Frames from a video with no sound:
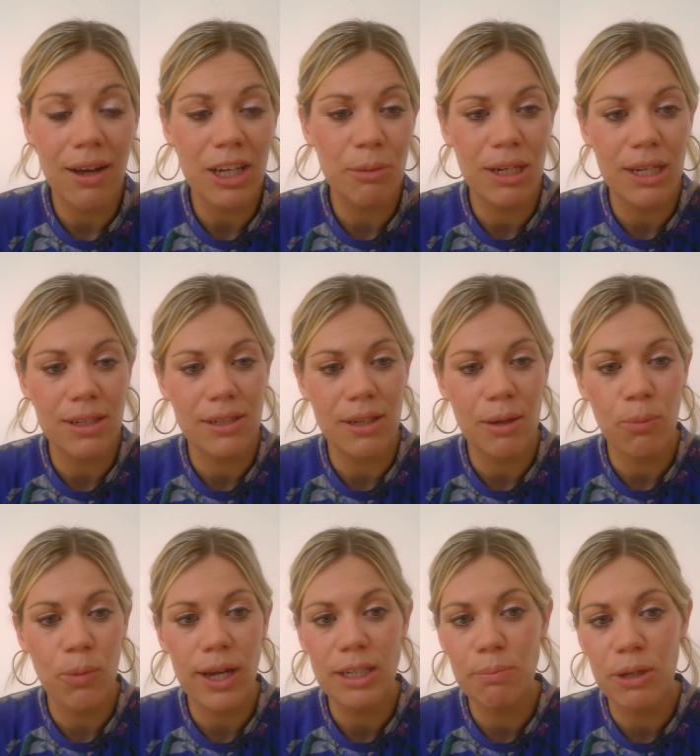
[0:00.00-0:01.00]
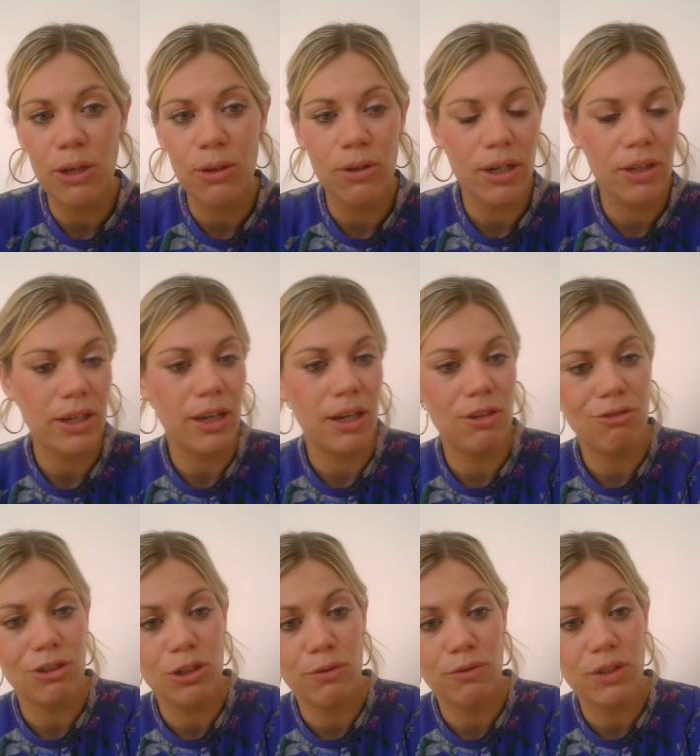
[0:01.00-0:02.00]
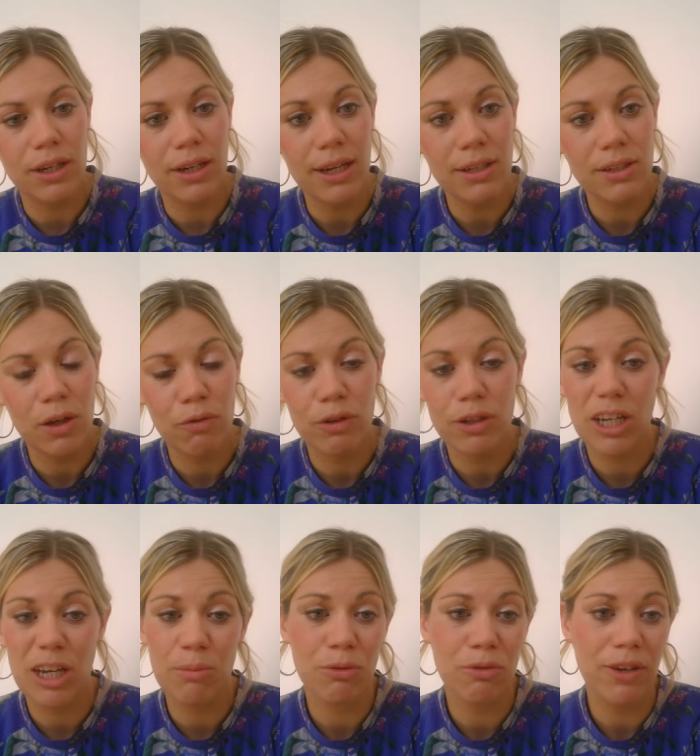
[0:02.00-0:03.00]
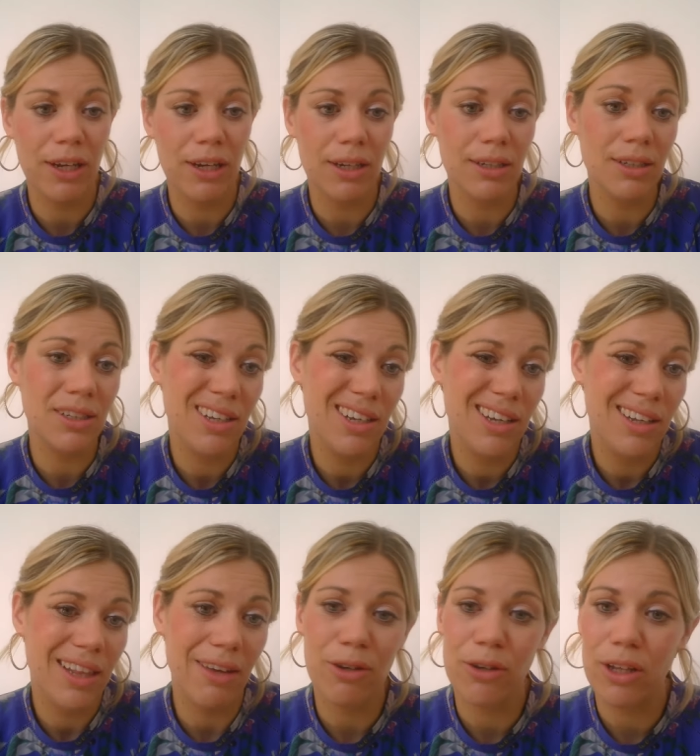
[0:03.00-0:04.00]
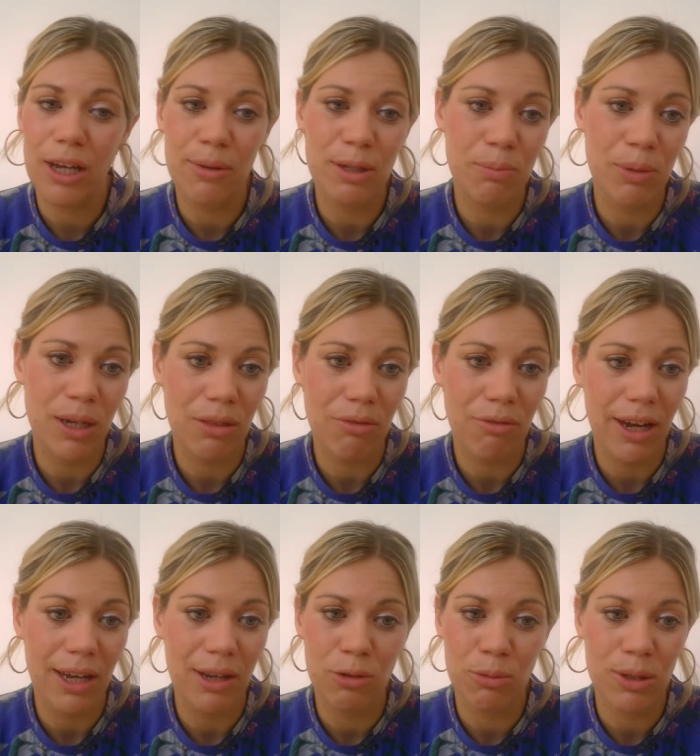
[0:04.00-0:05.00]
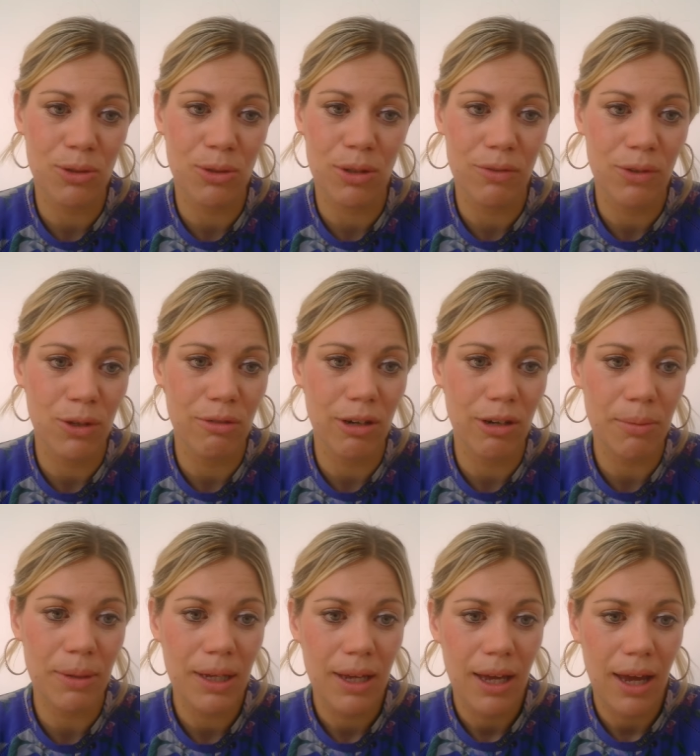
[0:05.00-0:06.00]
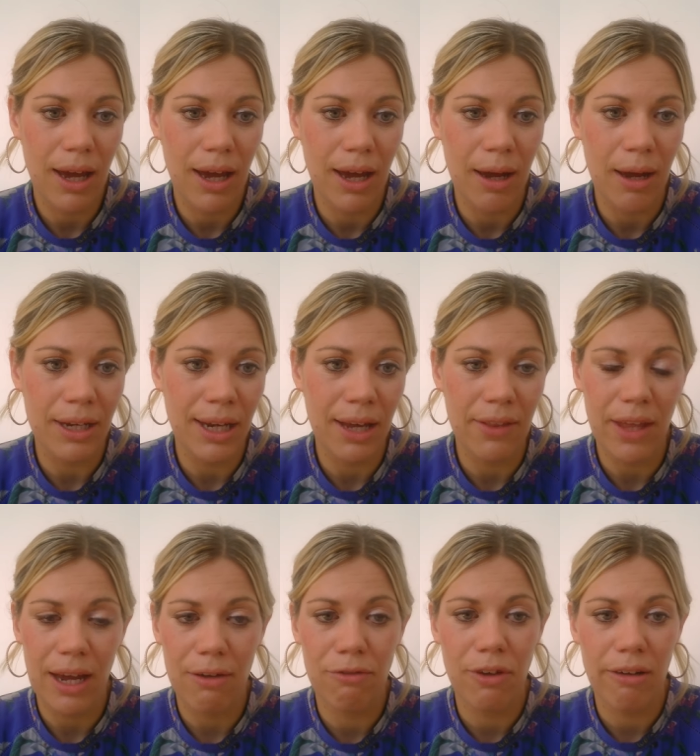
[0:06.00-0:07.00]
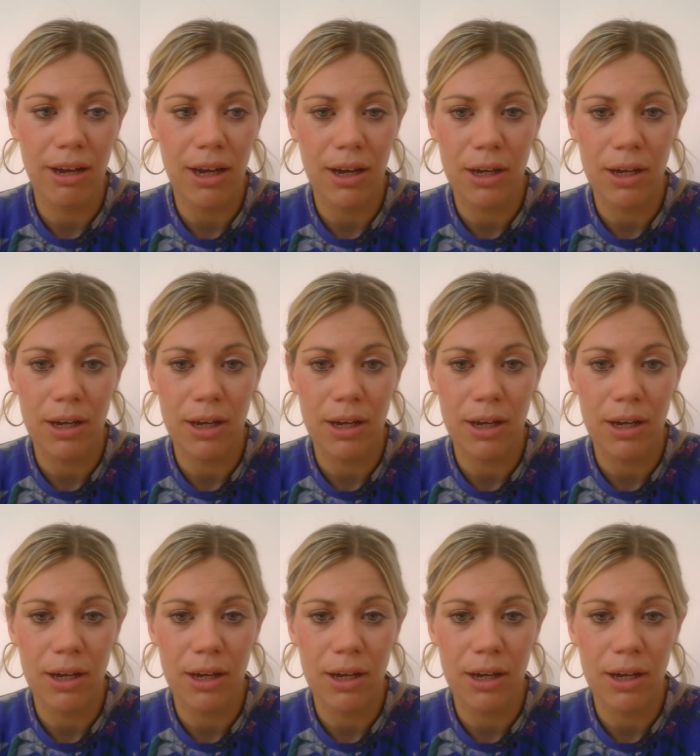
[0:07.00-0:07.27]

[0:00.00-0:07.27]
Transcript: argument in some ways, but you look at the countries who've done it. So, for example, Finland, they've got the lowest birth rate in almost all of Europe. Uh, and yet they have very